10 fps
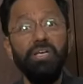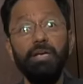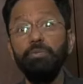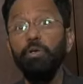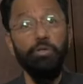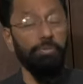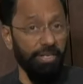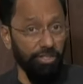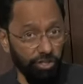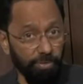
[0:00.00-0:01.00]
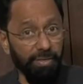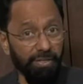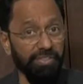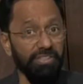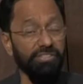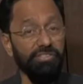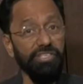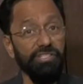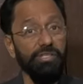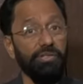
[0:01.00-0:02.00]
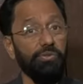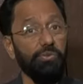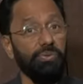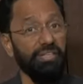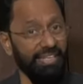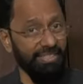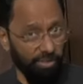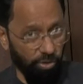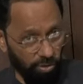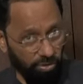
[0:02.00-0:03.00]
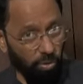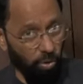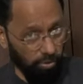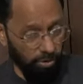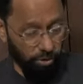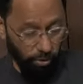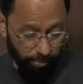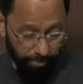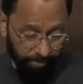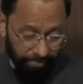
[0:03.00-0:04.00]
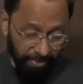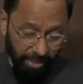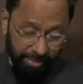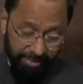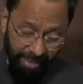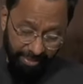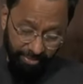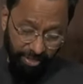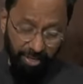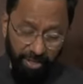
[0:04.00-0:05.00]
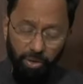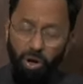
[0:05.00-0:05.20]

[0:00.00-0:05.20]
Gurin mentioned Balwinder Singh Sandhu later on also. Then there are